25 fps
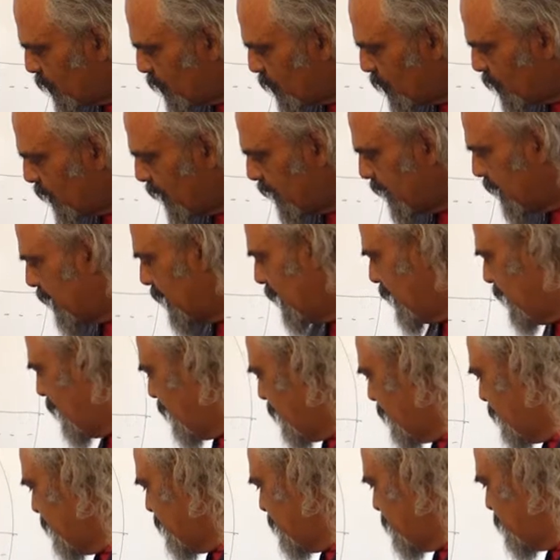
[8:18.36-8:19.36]
straight
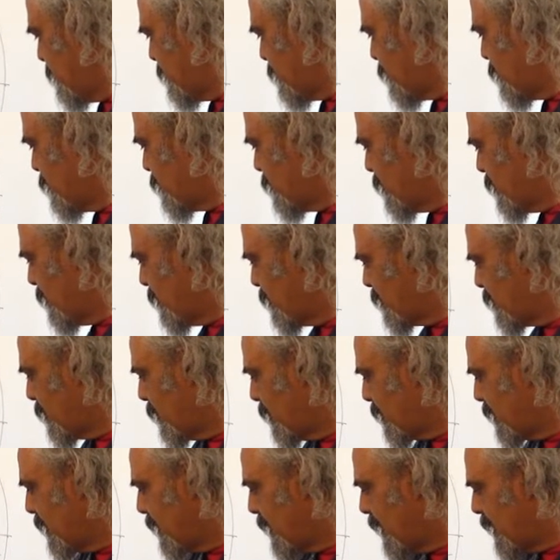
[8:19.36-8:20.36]
line, so it's
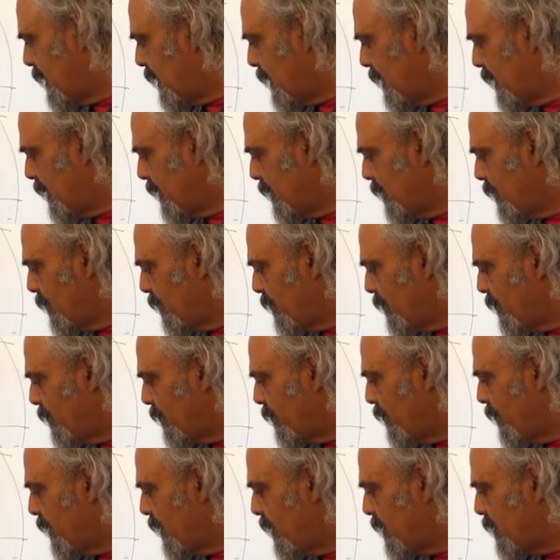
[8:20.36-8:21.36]
going to kind of
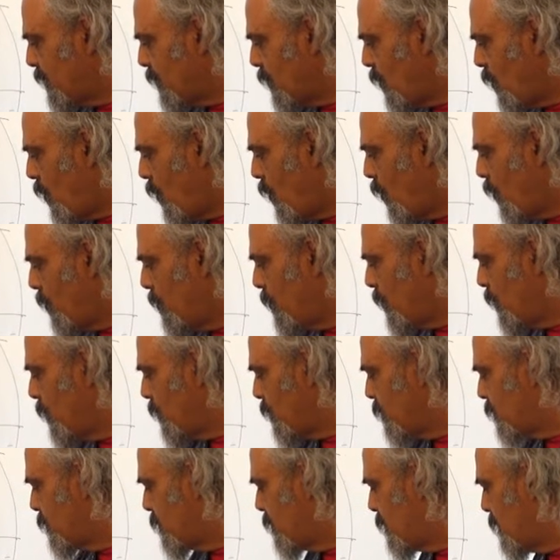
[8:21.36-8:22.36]
reach
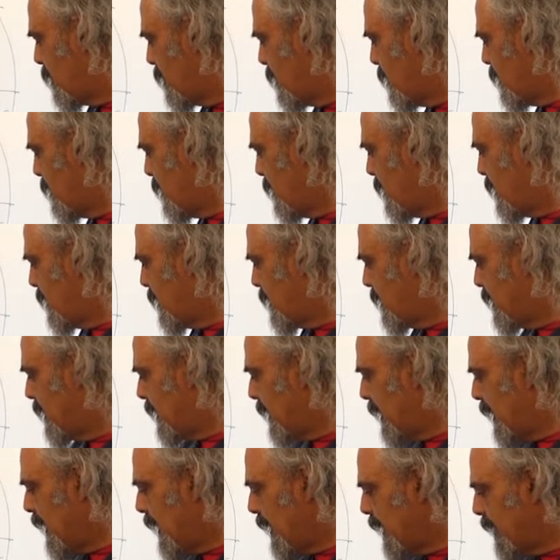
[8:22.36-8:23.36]
almost the
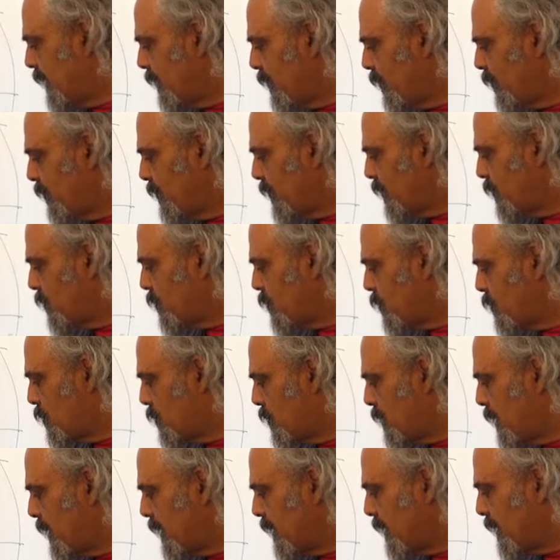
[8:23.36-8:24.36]
line of the
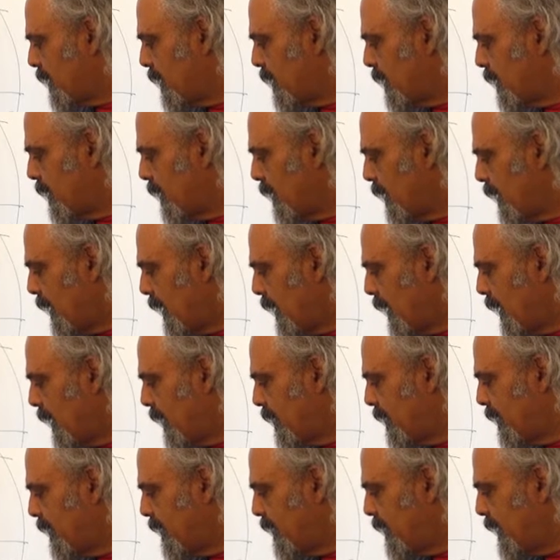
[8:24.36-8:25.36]
chin.
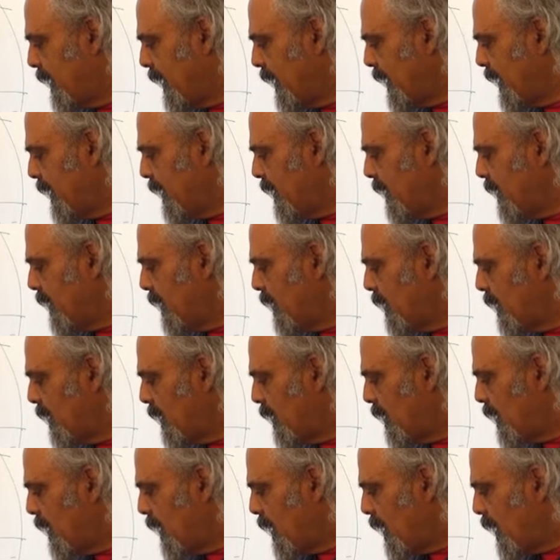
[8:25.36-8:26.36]
And then
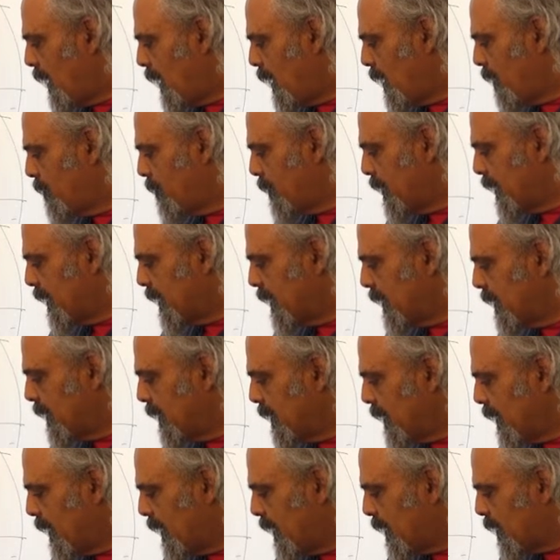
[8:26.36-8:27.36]
I'm
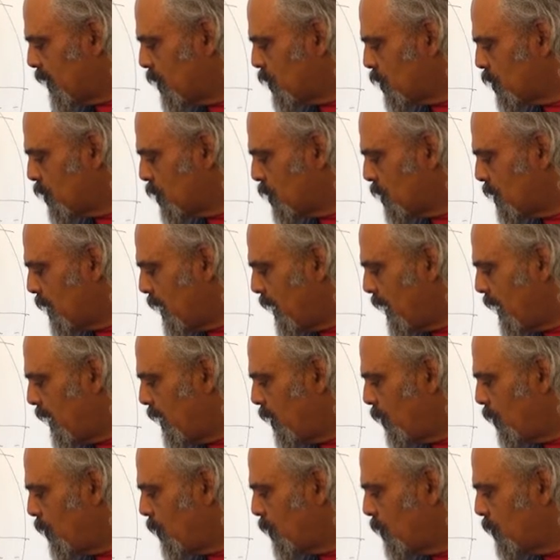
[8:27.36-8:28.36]
making like a
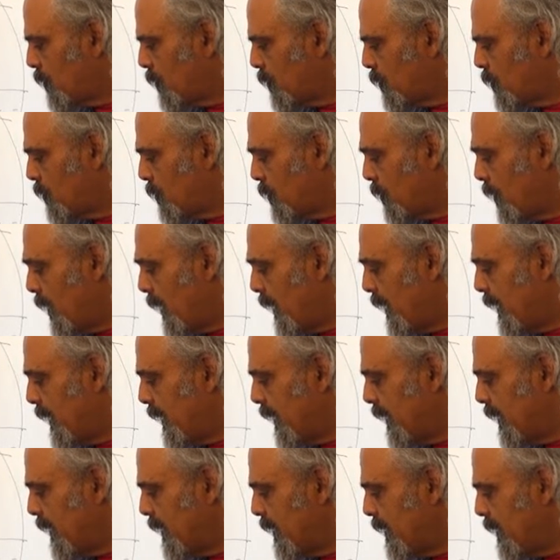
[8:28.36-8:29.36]
shallow
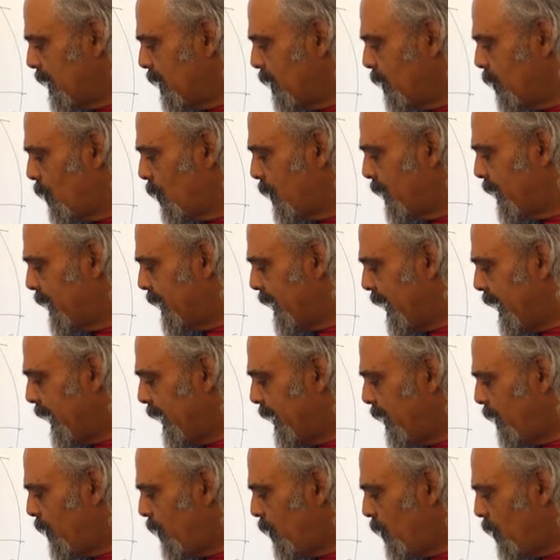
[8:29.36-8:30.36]
triangle or an
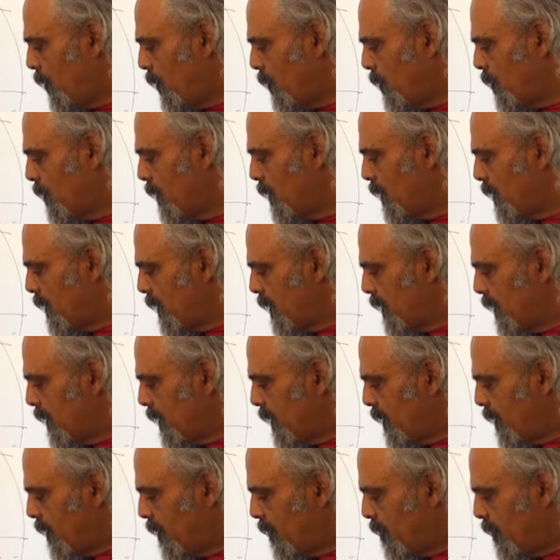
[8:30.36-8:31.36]
arrow,
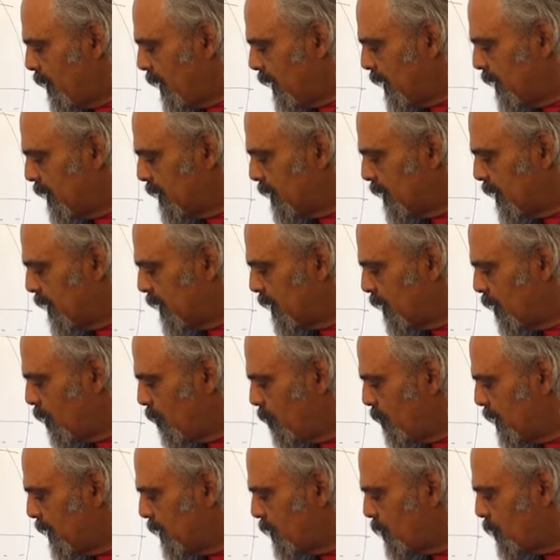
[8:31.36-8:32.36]
make it a little
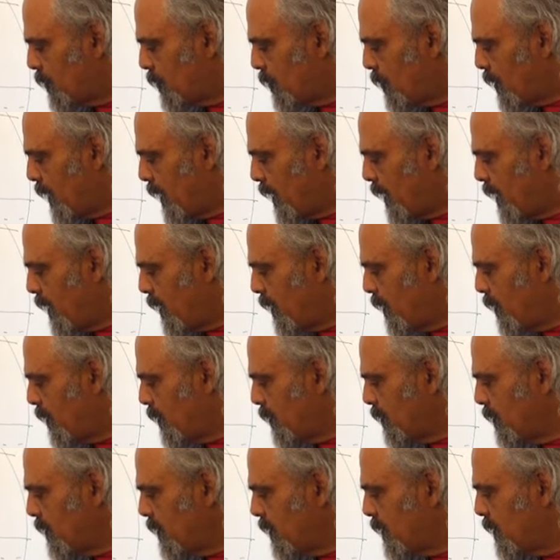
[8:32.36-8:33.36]
bit
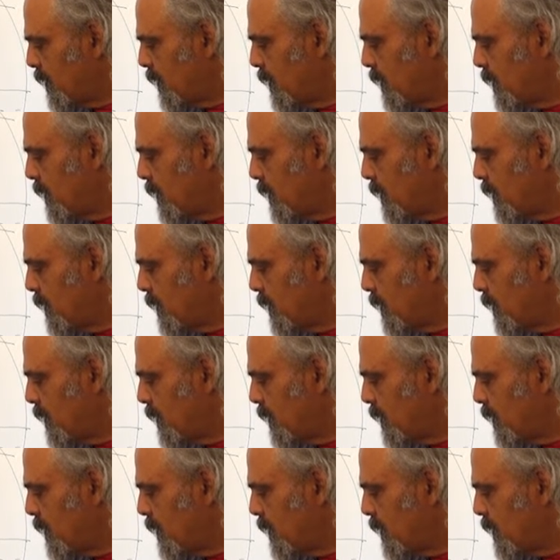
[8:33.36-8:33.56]
round,